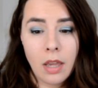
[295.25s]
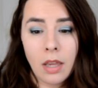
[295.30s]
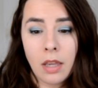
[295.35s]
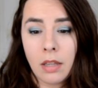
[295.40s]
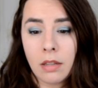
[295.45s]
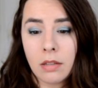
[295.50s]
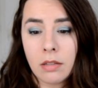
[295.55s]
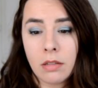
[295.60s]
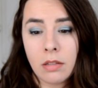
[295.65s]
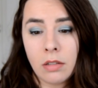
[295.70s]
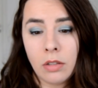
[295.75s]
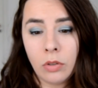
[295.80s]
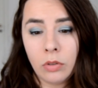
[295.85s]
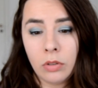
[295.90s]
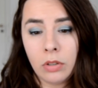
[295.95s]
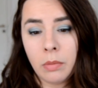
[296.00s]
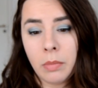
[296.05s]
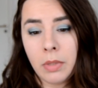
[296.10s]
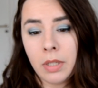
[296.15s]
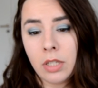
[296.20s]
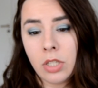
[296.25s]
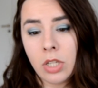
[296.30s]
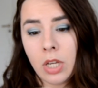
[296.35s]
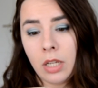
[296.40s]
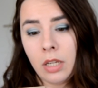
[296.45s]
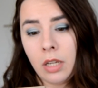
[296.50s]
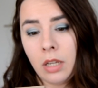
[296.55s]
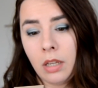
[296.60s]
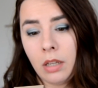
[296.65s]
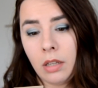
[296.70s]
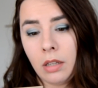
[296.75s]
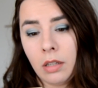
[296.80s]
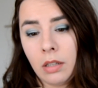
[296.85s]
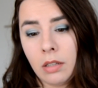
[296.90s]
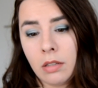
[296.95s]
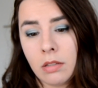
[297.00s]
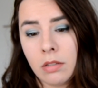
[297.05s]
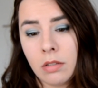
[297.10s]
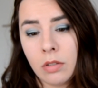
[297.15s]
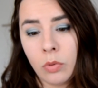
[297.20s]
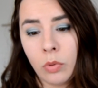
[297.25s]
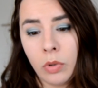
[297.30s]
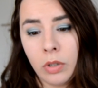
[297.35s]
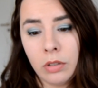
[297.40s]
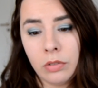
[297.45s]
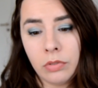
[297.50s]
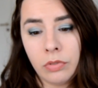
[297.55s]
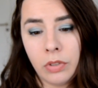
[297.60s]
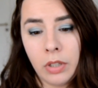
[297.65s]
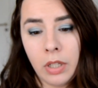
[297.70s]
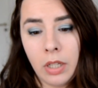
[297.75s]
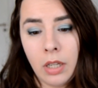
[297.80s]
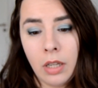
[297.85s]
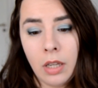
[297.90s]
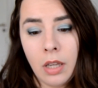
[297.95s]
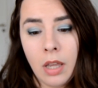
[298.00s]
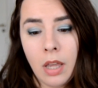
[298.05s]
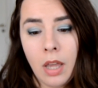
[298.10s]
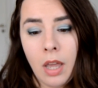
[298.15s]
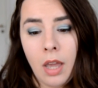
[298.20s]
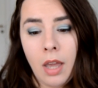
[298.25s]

It's non-comedogenic, it's oil free,